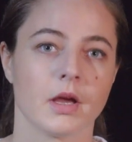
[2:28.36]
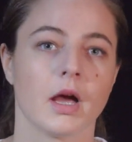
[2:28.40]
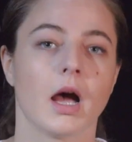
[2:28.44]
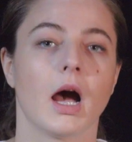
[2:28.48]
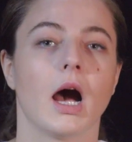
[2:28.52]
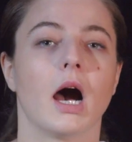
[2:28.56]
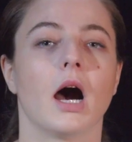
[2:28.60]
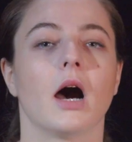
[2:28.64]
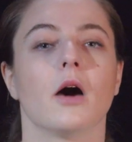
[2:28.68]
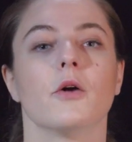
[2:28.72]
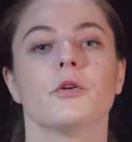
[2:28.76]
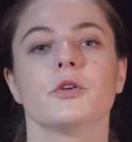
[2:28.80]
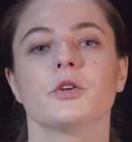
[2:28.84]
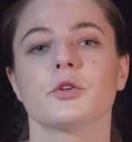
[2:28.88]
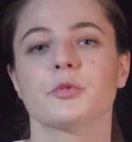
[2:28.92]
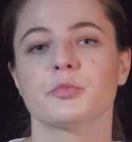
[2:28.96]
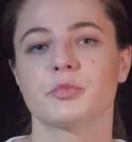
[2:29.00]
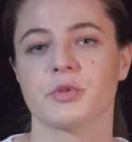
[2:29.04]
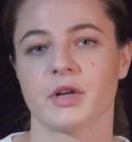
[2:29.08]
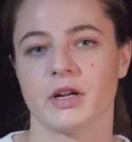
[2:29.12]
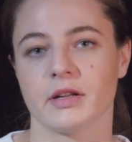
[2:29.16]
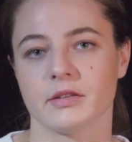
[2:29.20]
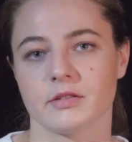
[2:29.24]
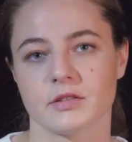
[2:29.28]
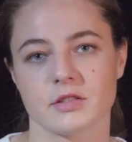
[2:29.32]
how your
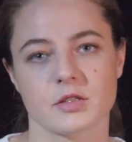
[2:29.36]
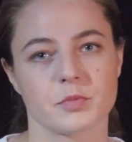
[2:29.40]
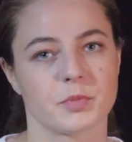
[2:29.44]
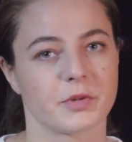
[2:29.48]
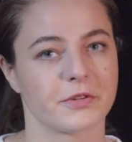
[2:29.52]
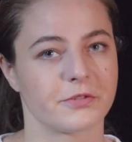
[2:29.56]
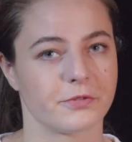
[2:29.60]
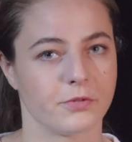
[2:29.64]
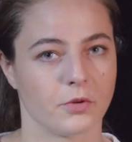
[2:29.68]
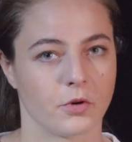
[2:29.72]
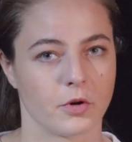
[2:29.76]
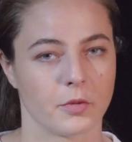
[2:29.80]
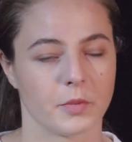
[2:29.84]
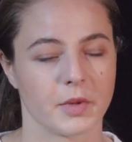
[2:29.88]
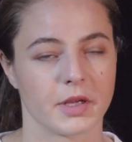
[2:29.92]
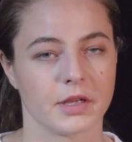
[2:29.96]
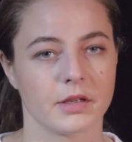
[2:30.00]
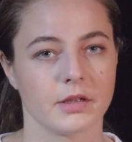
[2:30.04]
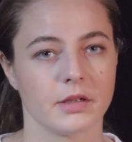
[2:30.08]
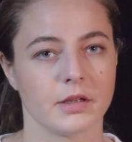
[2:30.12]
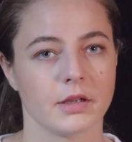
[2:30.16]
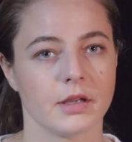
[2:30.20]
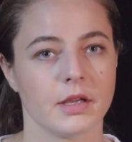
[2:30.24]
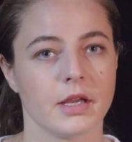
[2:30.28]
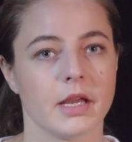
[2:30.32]
brand is performing,
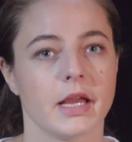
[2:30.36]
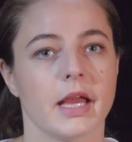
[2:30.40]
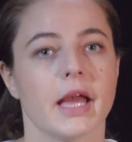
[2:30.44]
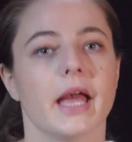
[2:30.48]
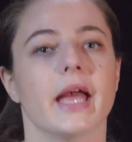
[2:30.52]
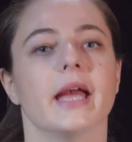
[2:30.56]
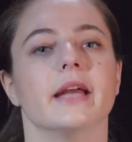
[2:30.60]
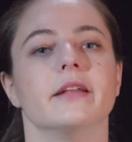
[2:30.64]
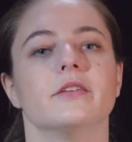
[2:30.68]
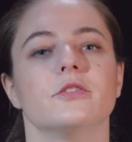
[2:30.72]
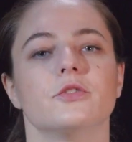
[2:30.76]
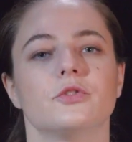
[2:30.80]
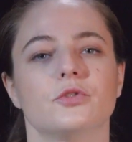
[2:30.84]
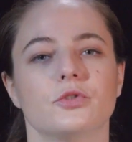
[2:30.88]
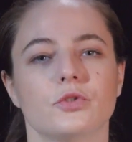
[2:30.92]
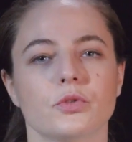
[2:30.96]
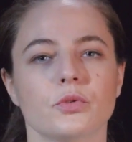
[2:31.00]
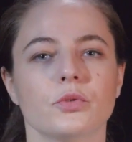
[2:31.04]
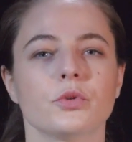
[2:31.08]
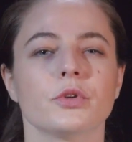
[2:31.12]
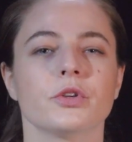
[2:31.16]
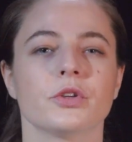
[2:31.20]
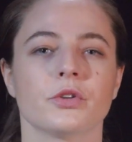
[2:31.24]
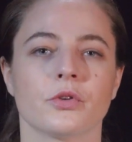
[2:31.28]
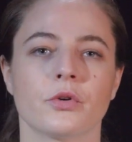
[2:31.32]
and
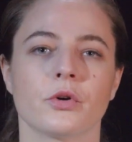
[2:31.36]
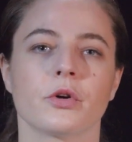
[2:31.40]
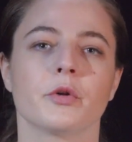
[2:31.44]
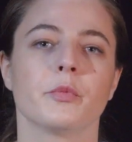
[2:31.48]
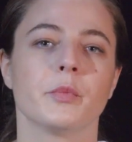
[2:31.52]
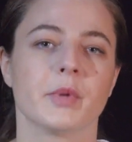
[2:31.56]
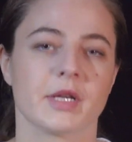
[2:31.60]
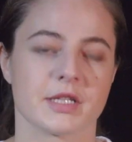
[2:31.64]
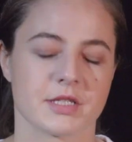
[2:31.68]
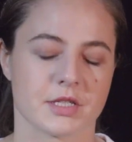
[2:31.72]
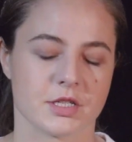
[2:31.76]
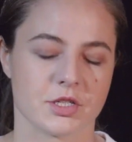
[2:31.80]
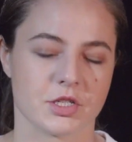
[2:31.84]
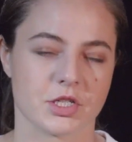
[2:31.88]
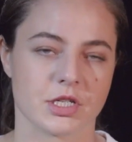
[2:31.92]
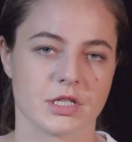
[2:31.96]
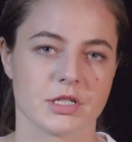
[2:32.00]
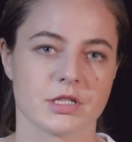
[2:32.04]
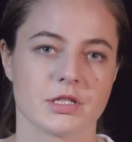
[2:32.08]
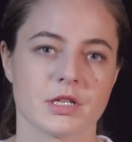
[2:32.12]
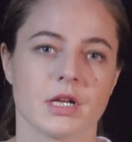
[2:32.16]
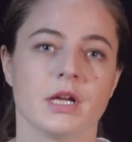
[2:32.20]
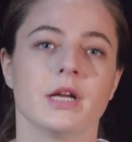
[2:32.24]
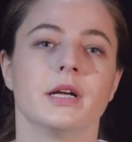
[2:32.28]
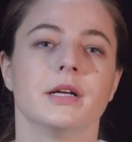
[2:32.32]
do your
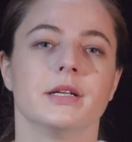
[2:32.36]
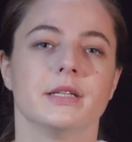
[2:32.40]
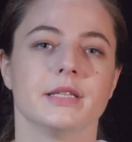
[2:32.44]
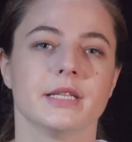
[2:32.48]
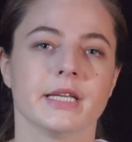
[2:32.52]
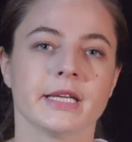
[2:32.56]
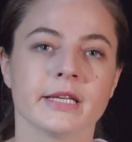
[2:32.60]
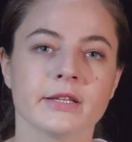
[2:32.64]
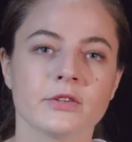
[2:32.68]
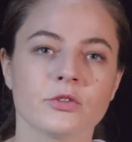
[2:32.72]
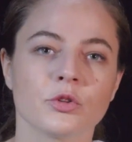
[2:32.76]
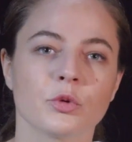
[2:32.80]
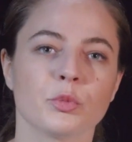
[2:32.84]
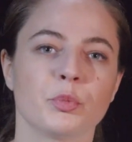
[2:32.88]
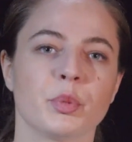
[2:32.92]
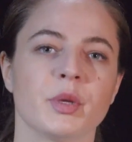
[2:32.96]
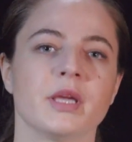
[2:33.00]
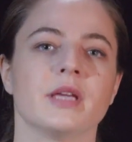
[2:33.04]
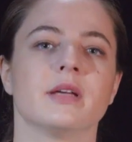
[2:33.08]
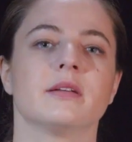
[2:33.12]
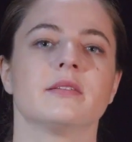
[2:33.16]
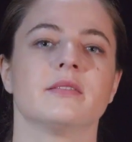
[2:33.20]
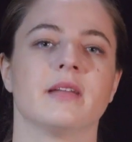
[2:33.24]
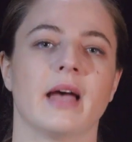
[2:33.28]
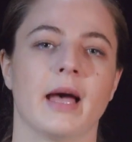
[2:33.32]
messages need to be
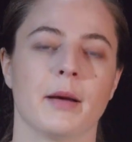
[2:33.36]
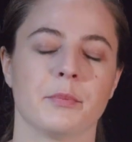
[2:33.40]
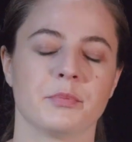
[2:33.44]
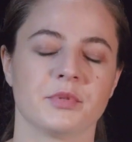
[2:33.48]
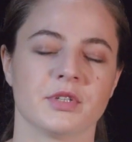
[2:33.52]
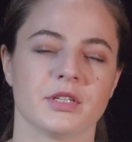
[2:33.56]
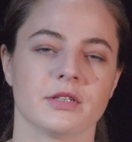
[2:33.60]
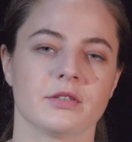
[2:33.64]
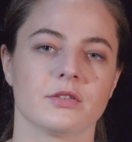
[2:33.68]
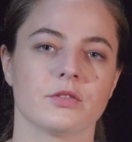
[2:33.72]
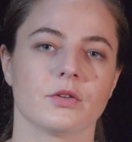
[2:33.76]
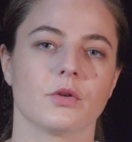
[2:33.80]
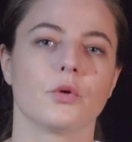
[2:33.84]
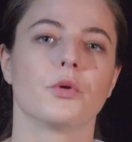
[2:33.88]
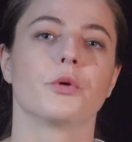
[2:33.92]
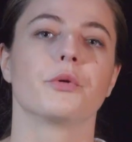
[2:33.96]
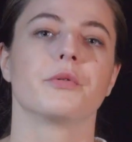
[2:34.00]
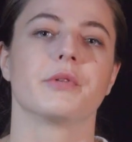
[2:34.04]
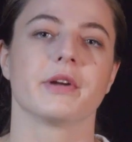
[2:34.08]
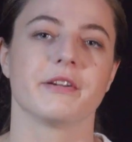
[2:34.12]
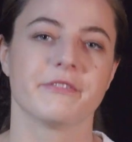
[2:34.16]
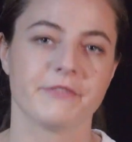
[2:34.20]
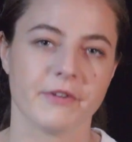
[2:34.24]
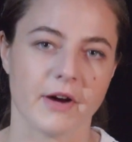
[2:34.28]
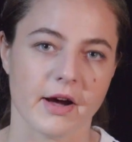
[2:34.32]
adapted or
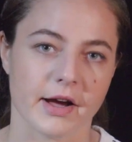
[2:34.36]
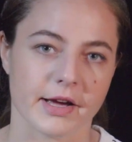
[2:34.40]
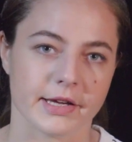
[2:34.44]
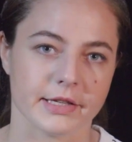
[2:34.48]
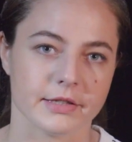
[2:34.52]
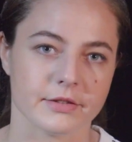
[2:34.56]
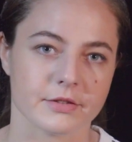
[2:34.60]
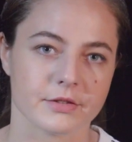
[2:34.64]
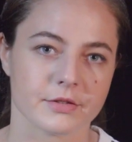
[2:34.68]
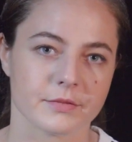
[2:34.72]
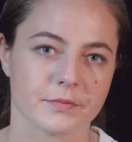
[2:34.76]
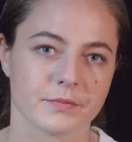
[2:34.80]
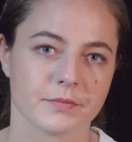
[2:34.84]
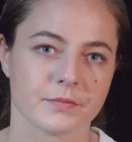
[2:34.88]
refined.